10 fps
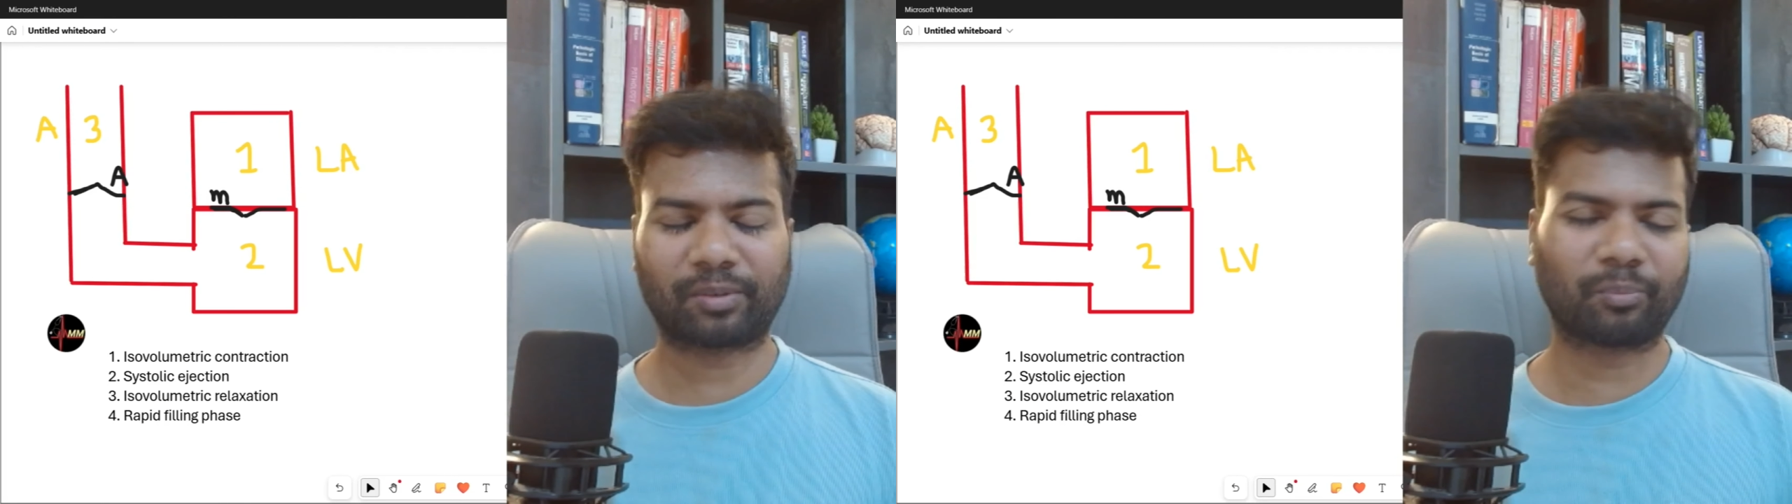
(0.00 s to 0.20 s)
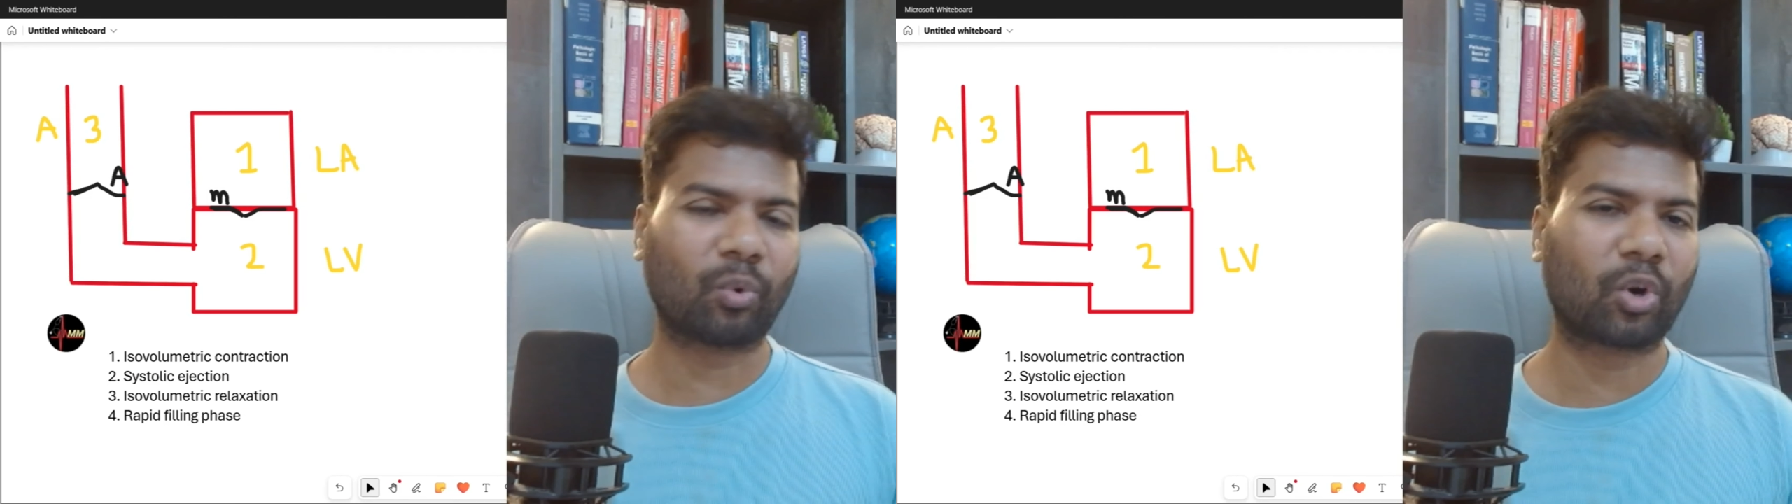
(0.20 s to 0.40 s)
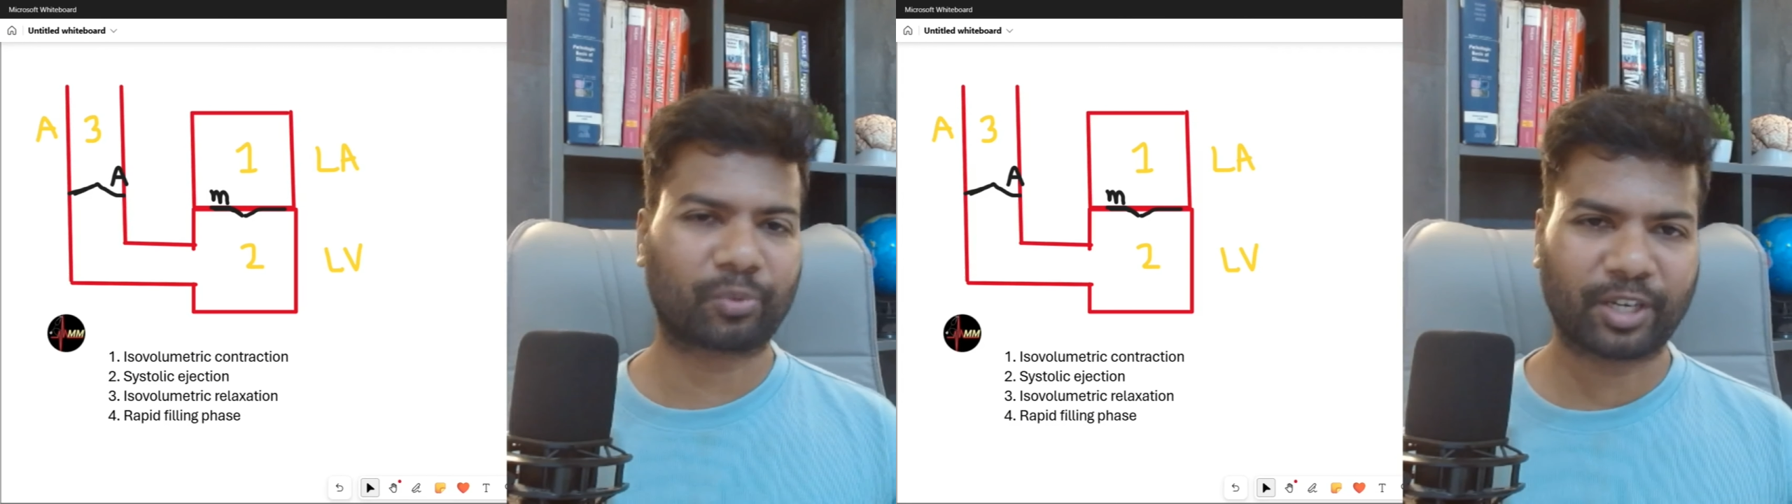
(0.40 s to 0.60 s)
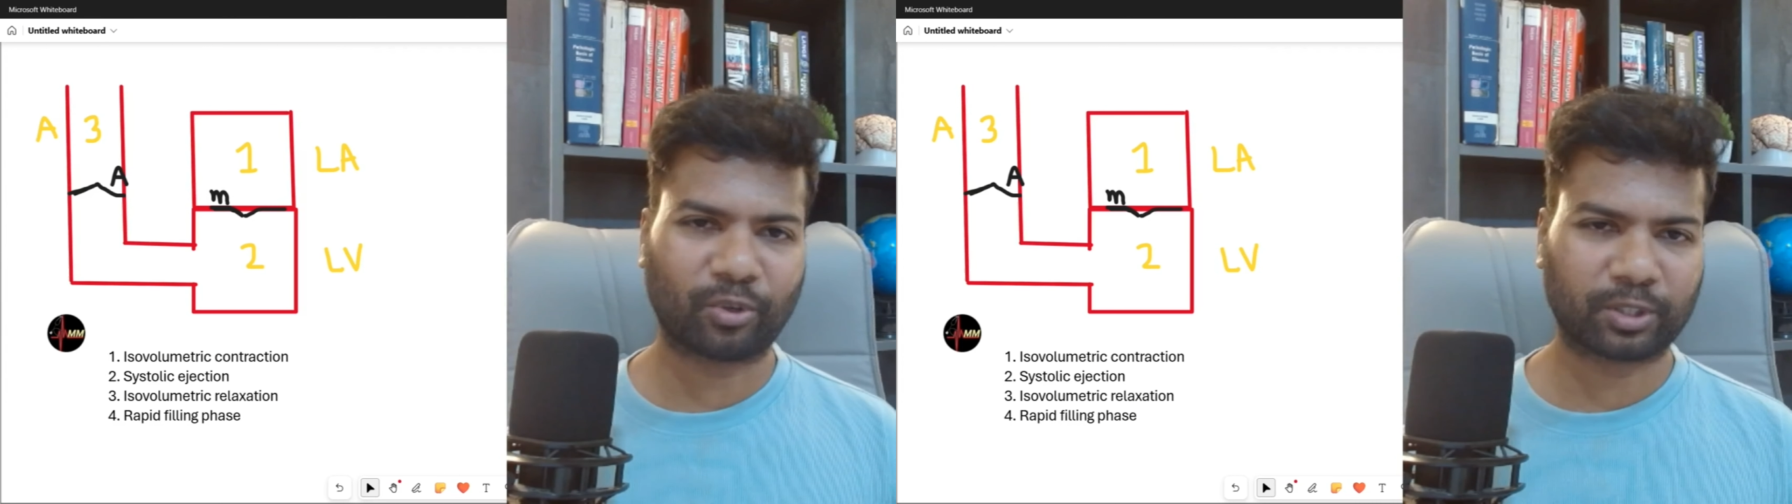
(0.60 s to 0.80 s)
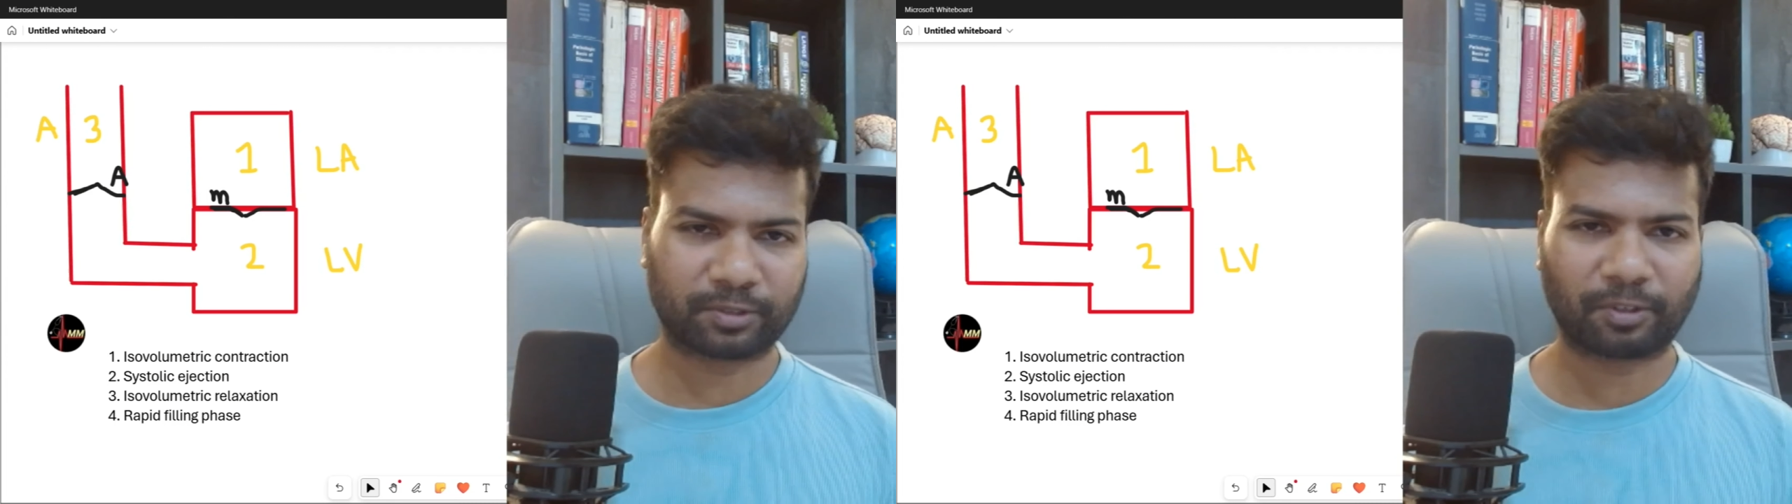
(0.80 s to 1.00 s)
more
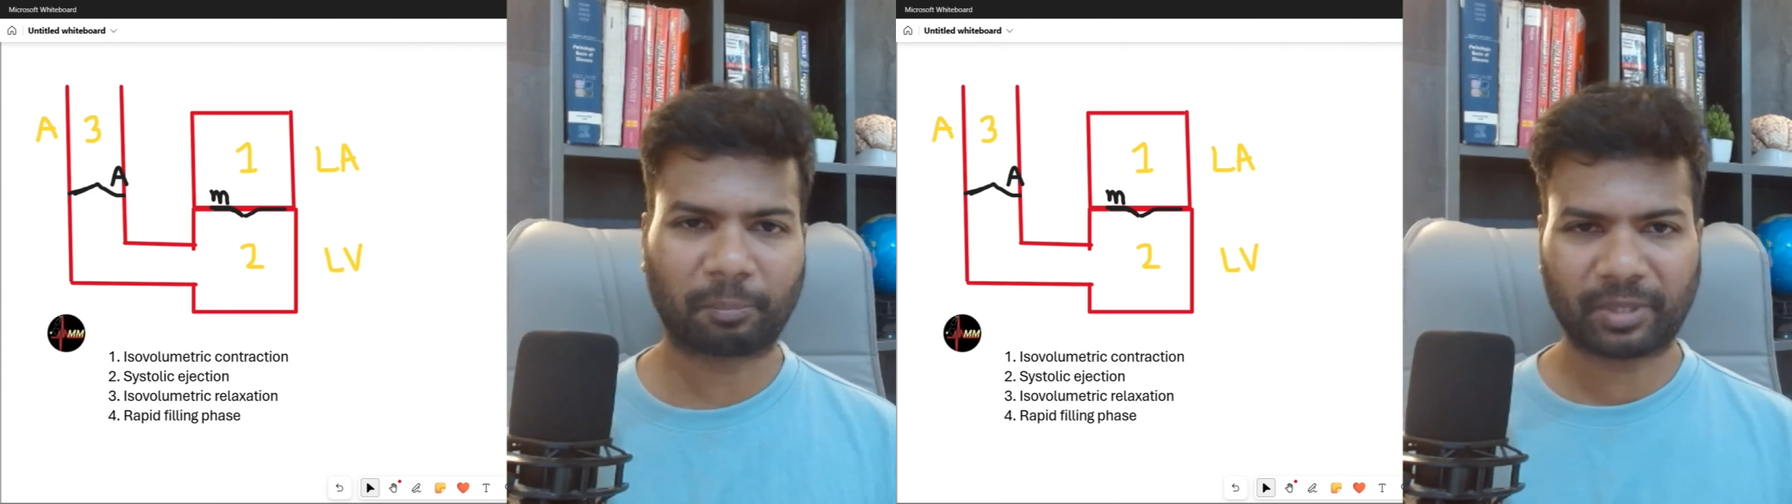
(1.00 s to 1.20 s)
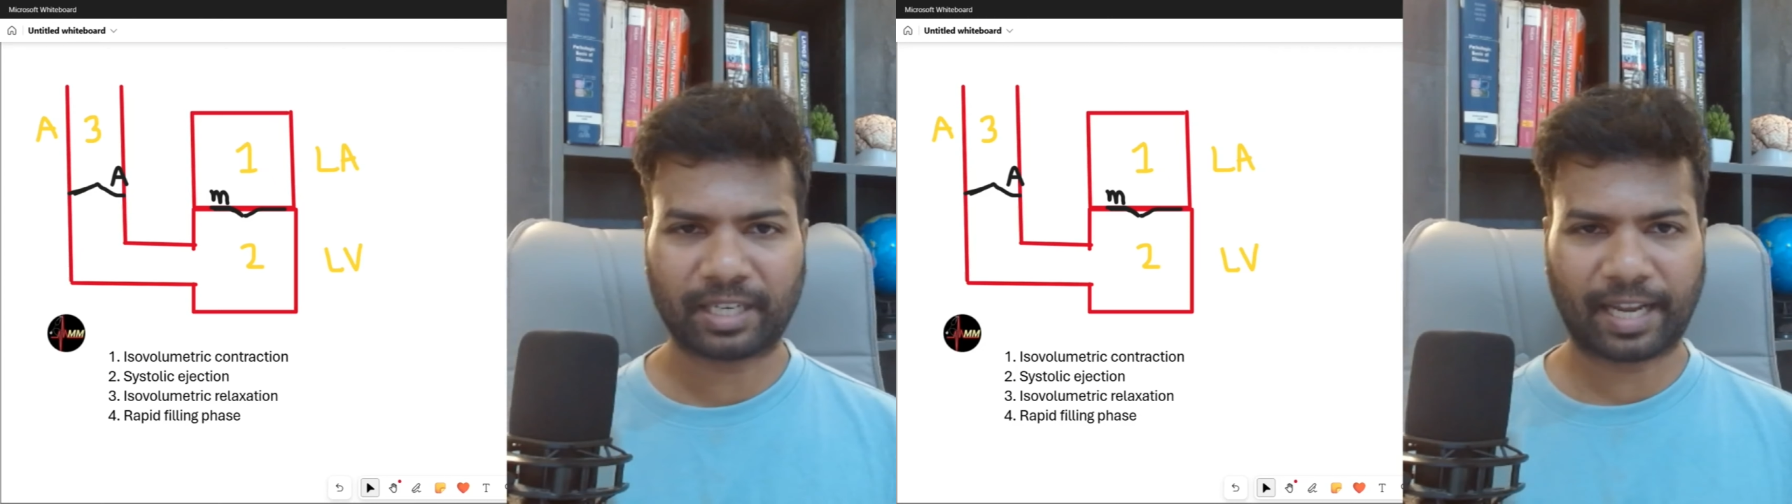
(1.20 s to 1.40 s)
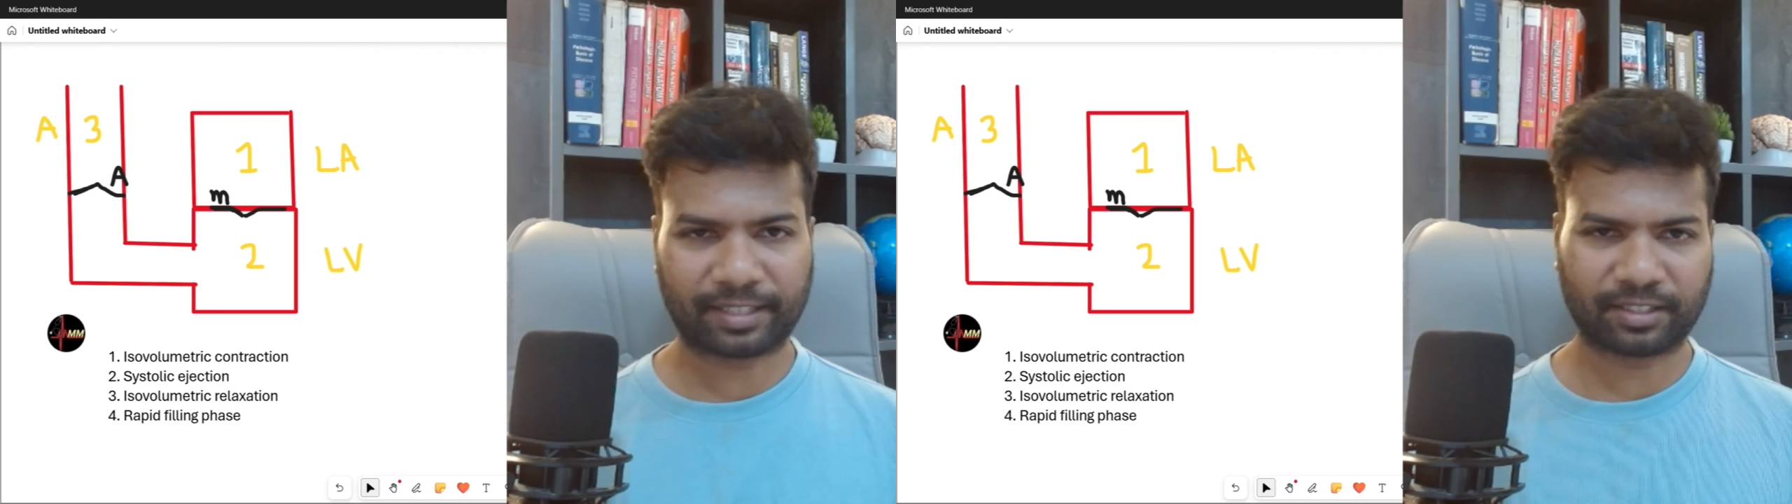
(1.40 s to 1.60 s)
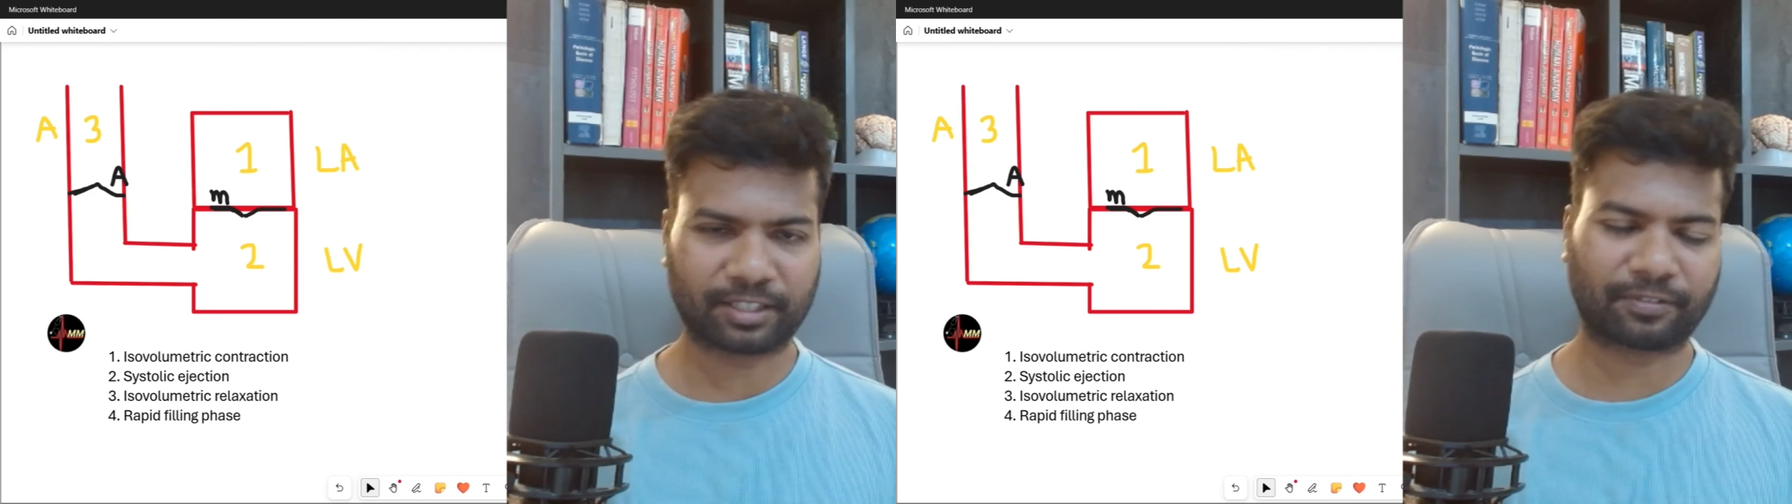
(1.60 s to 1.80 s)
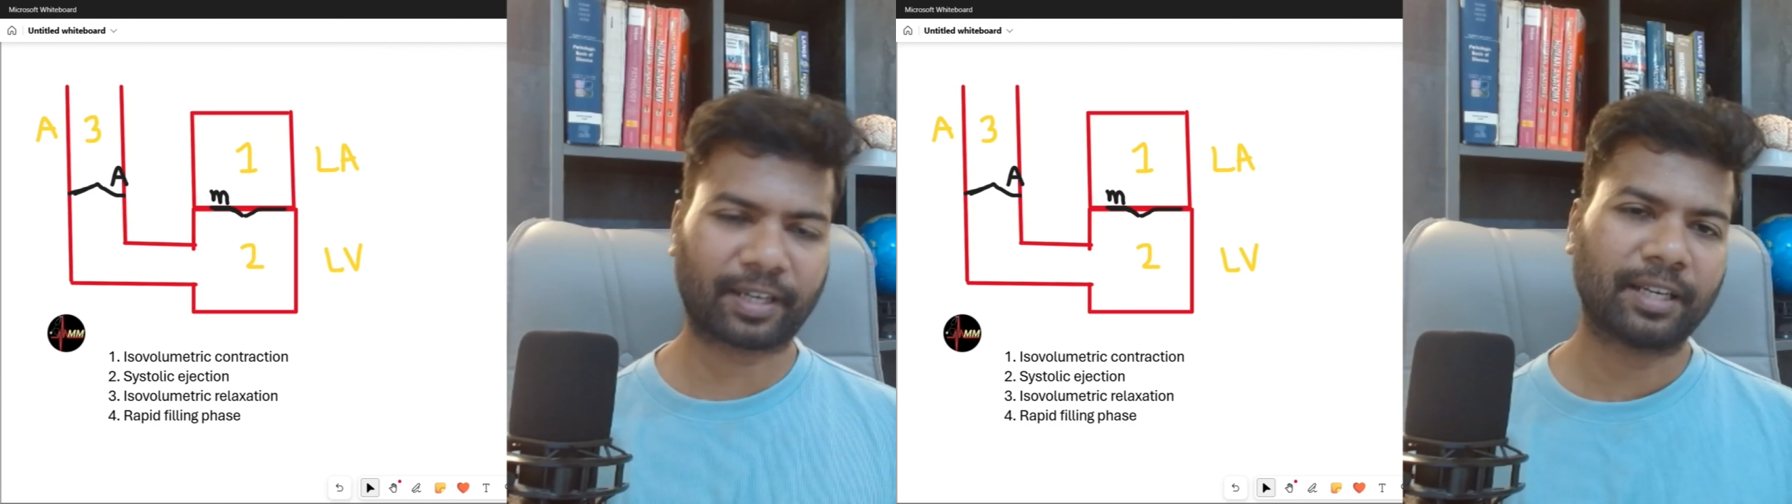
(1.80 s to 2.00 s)
videos from me like
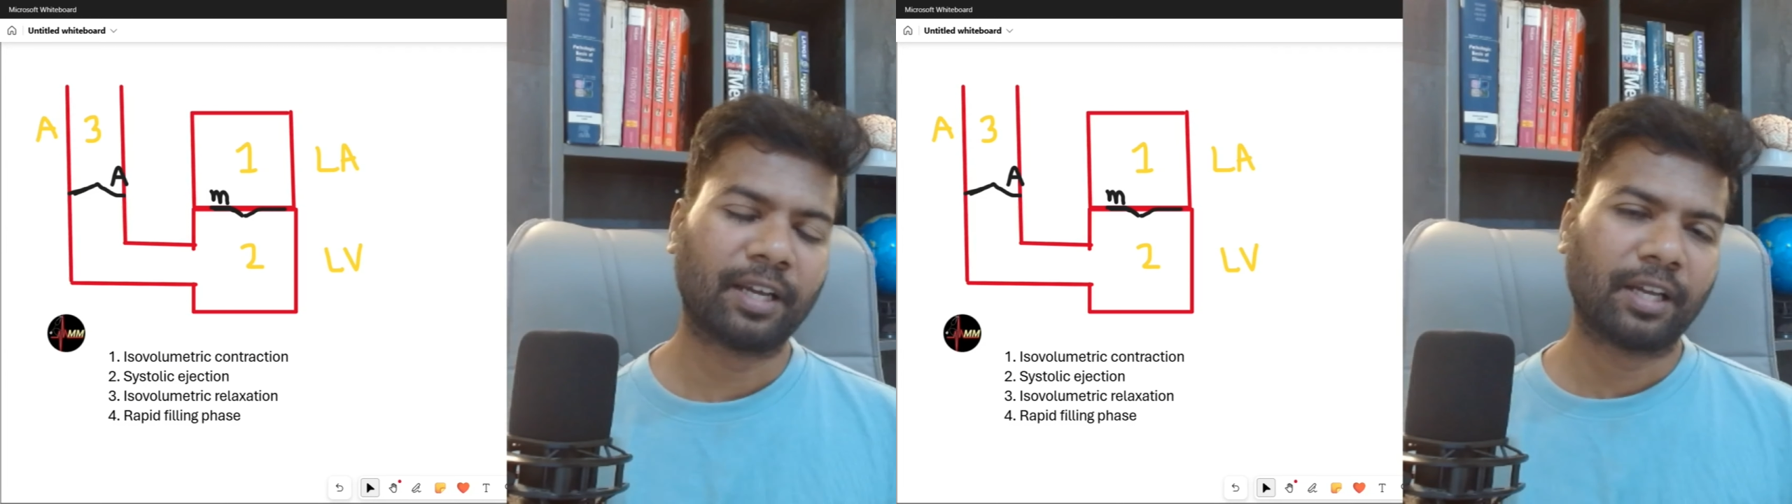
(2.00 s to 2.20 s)
this, fine?